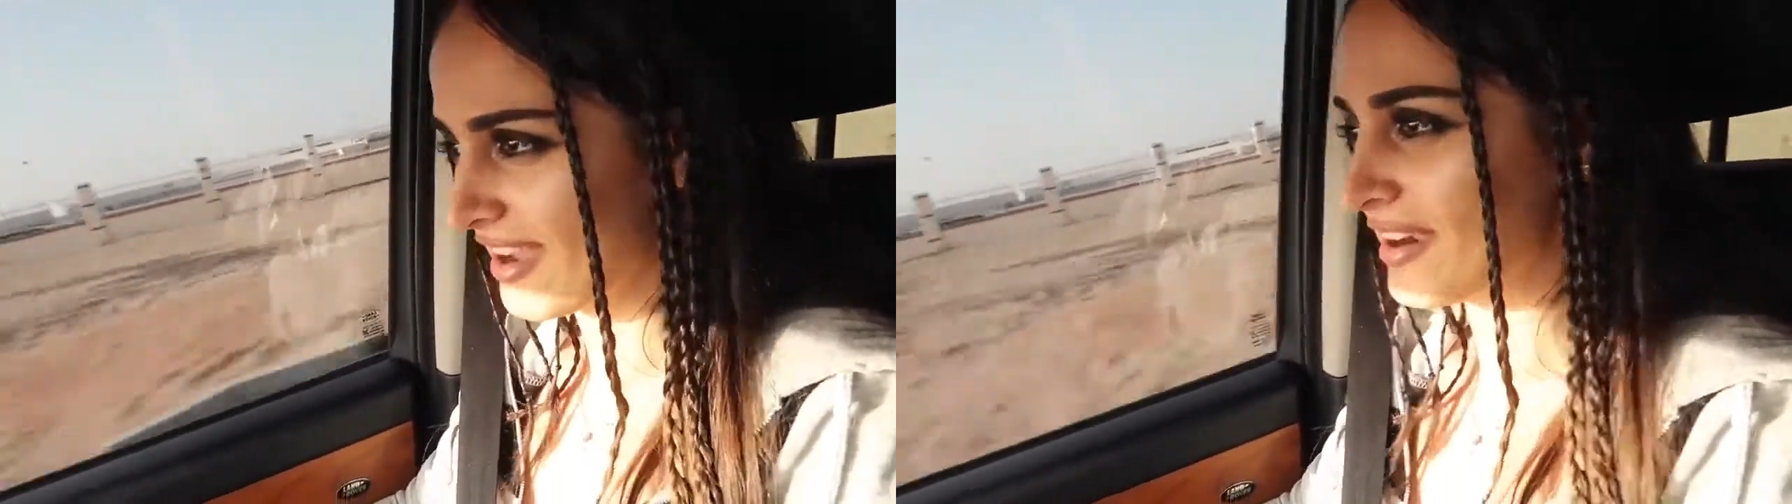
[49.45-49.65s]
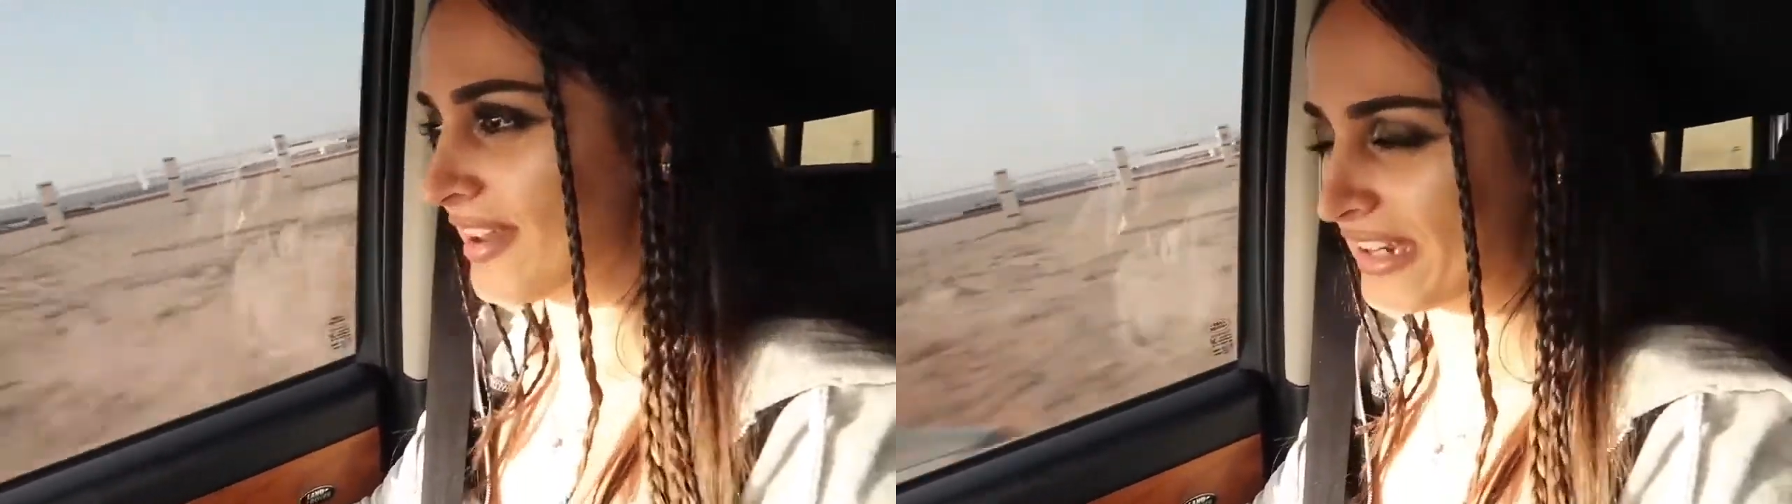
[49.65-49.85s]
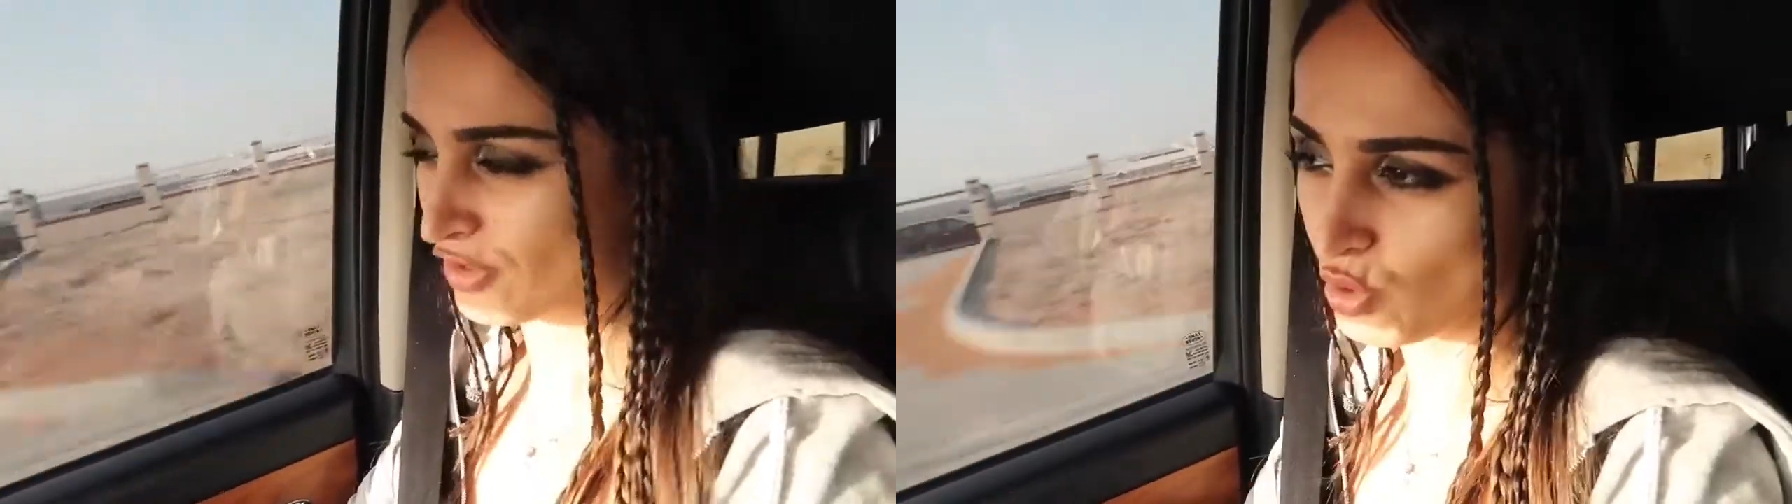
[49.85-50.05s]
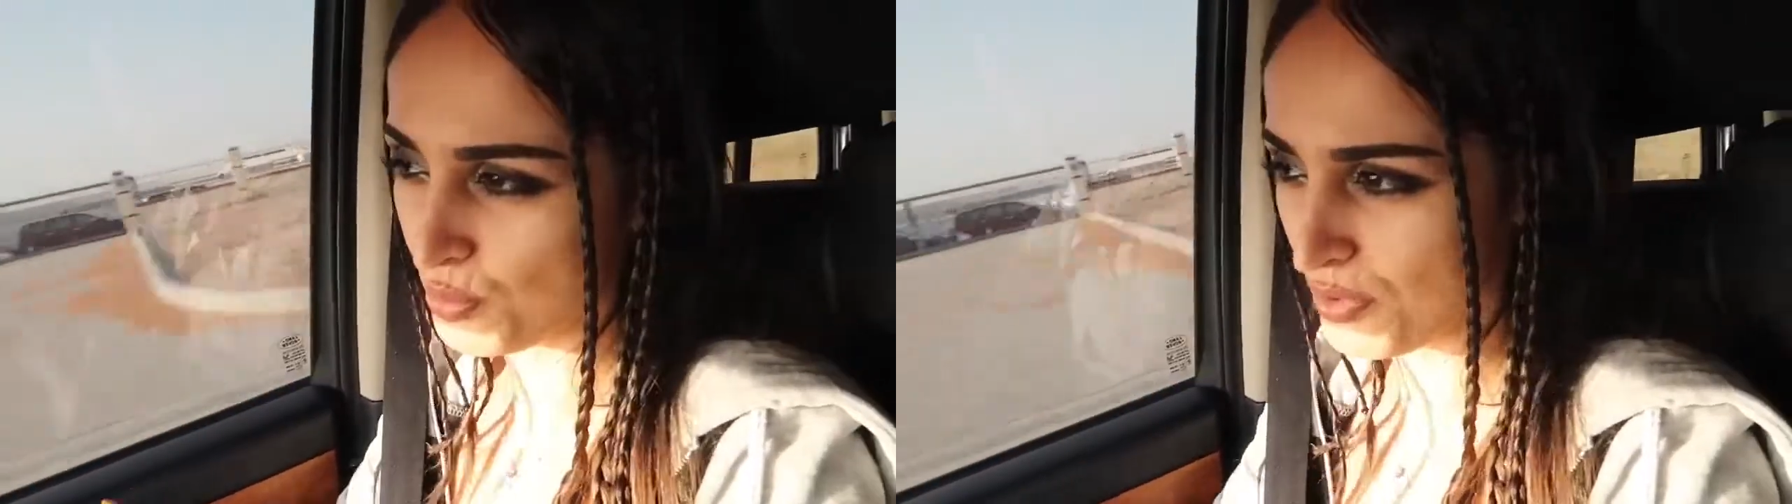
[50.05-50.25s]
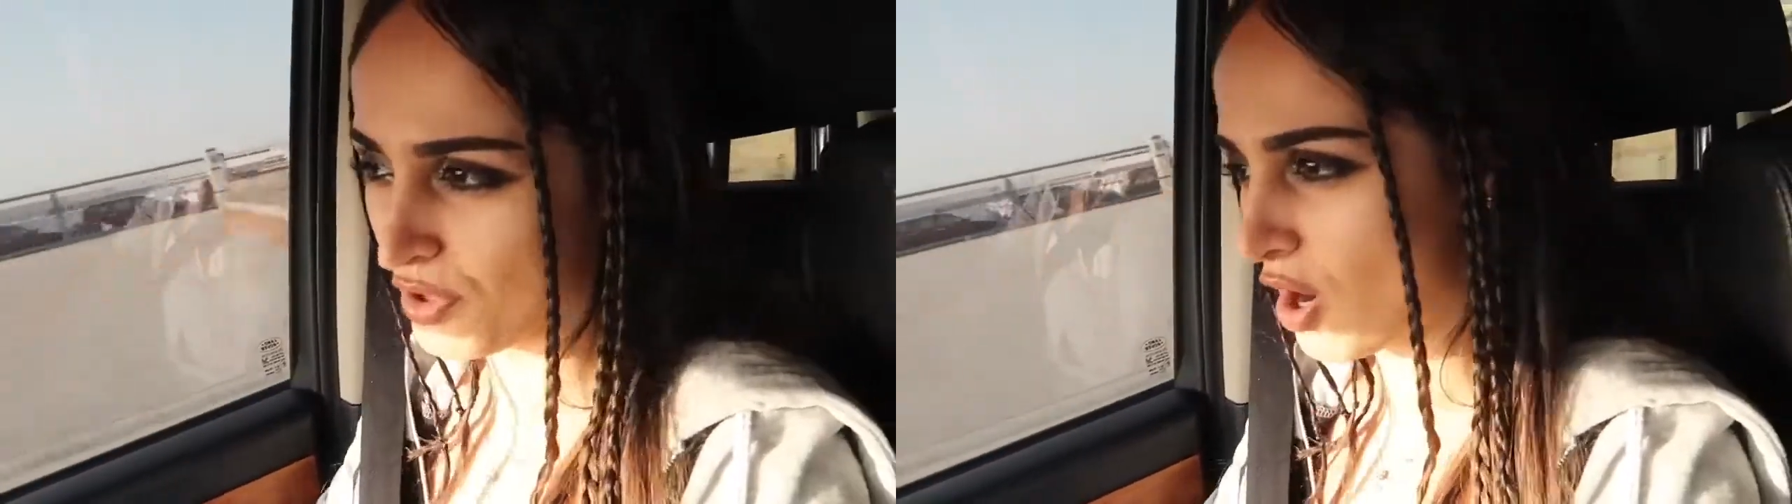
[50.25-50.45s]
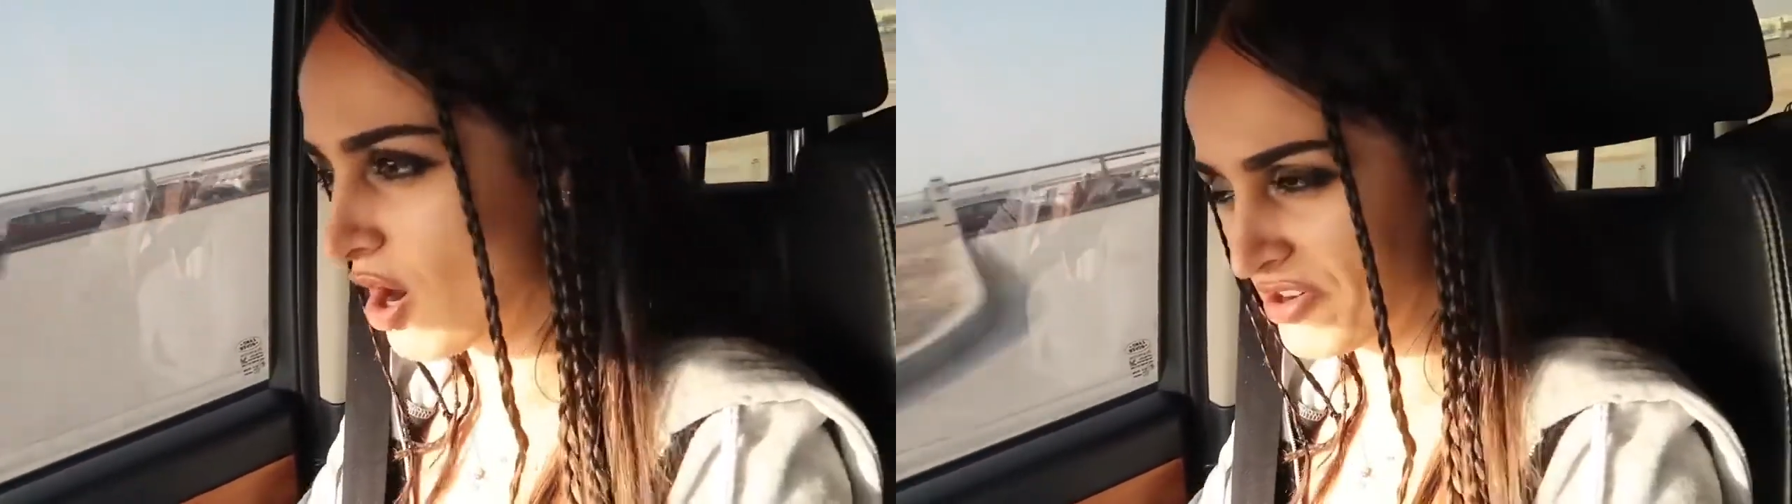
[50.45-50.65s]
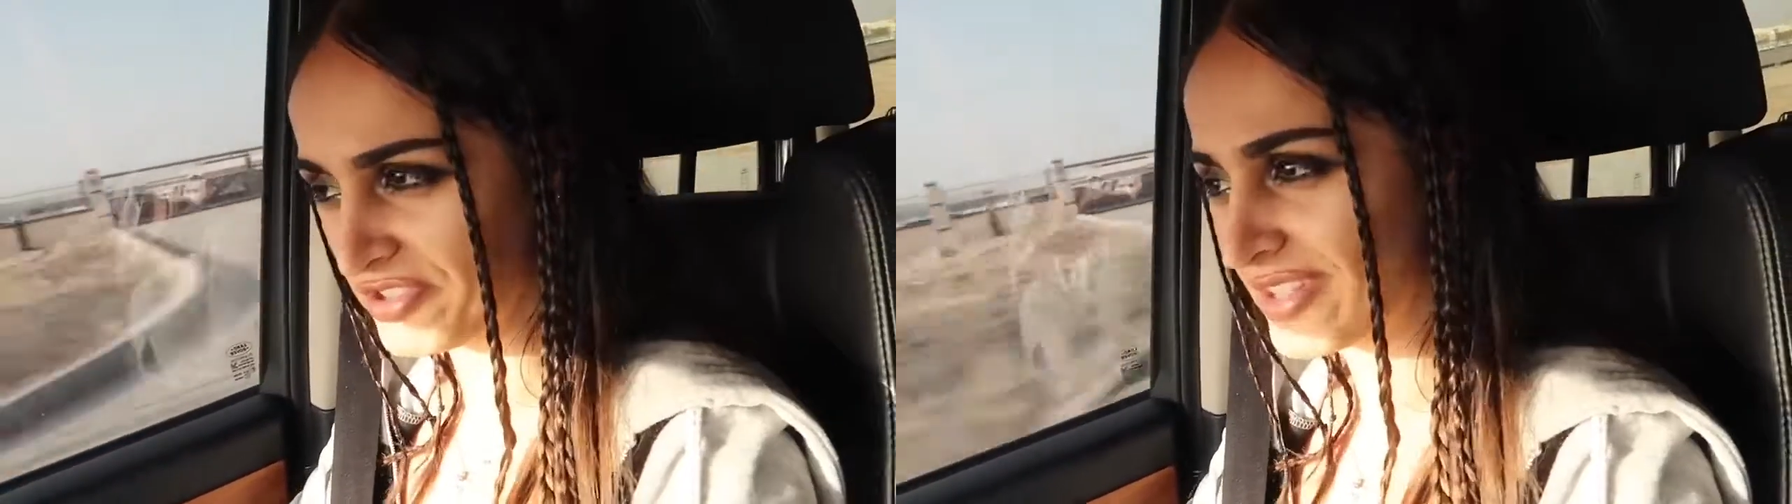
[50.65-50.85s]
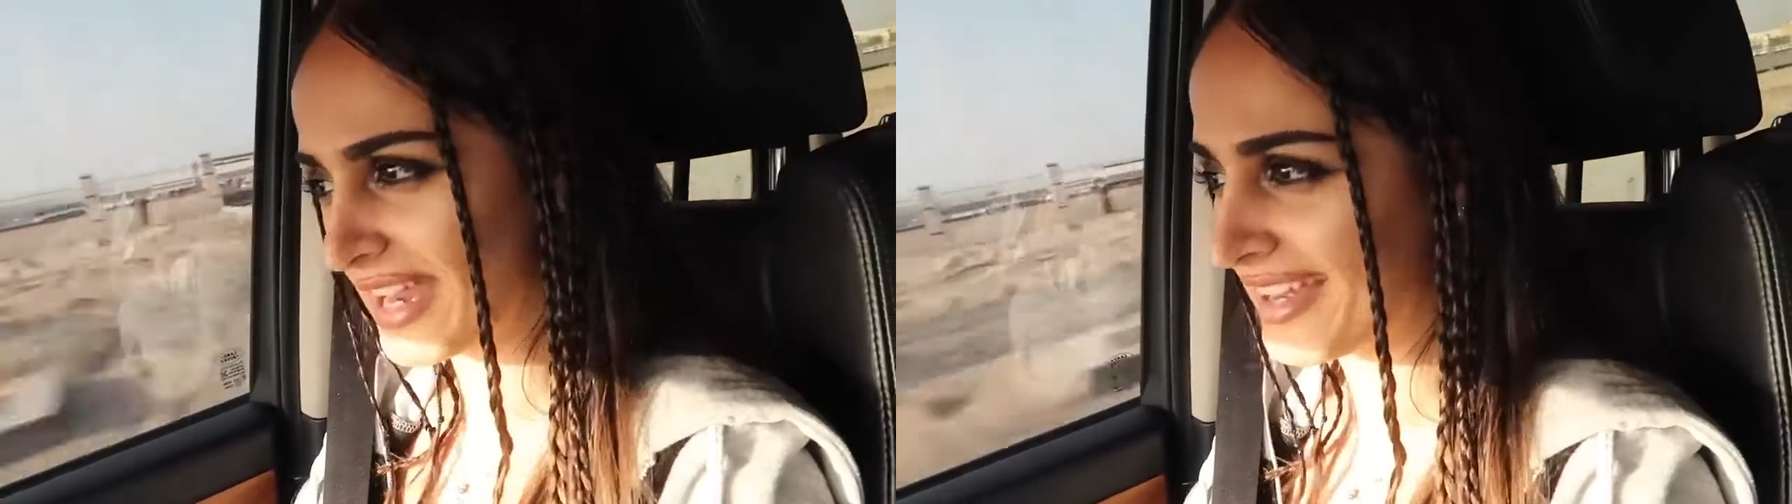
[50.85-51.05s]
They're like
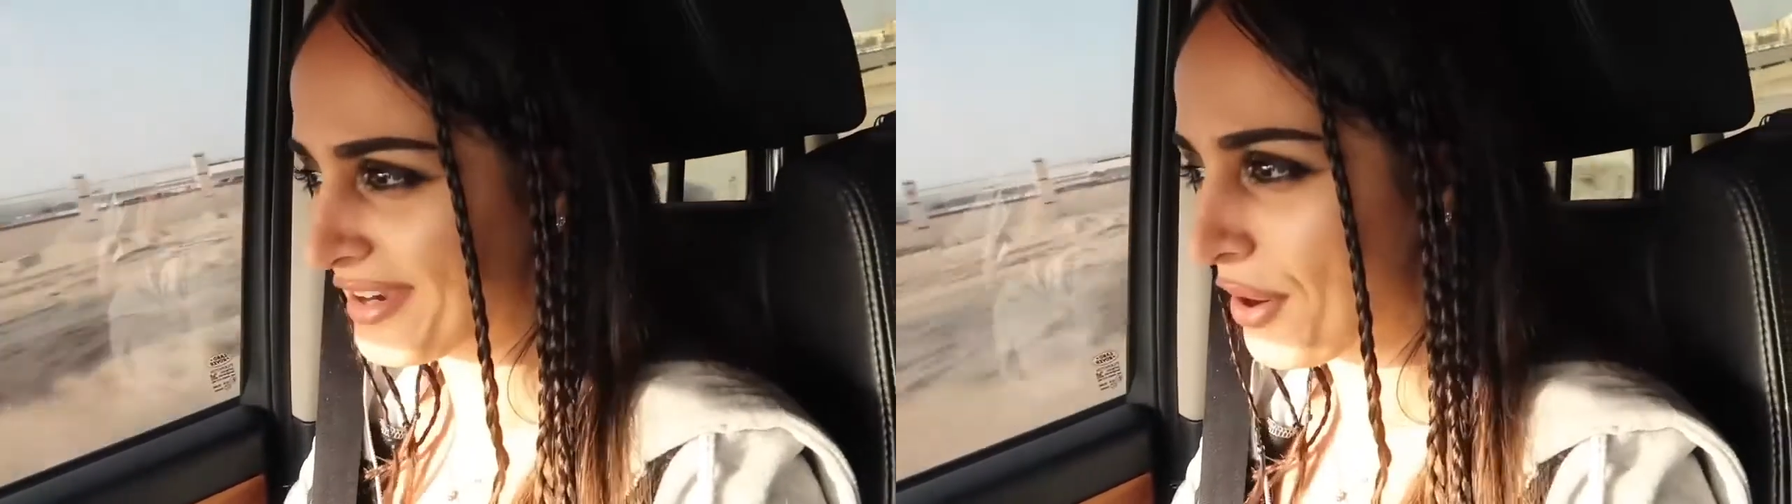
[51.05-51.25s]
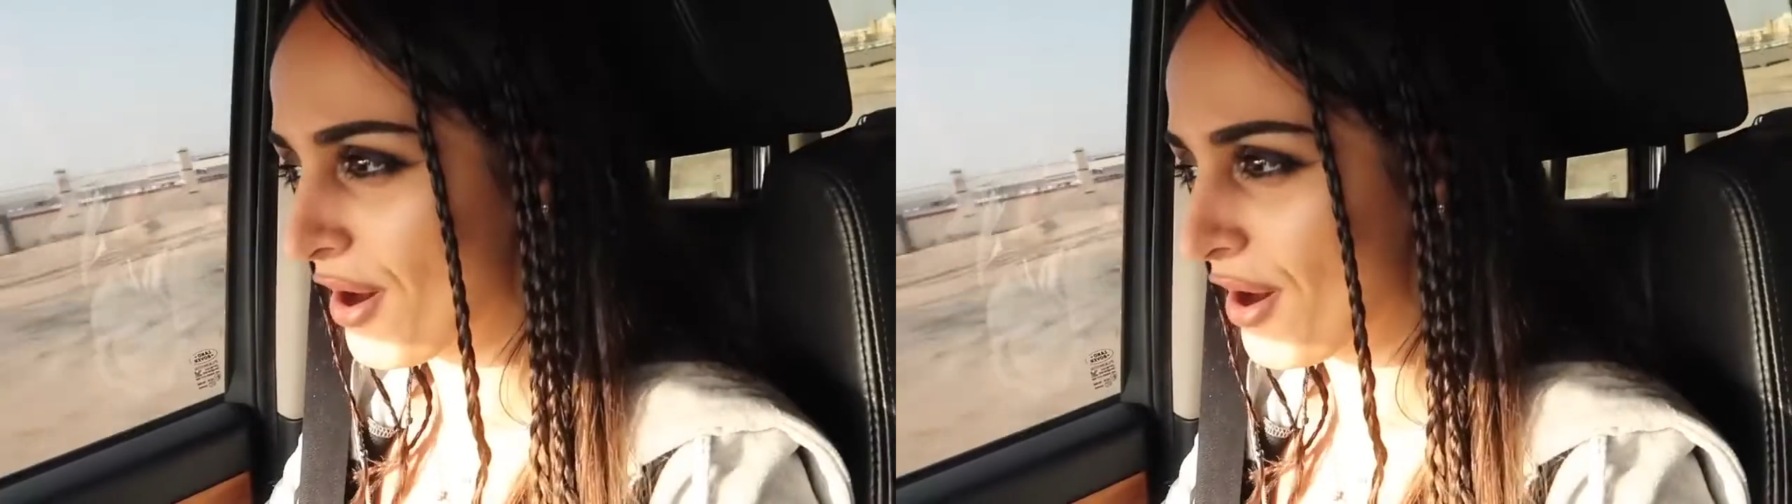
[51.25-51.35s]
supercars, daily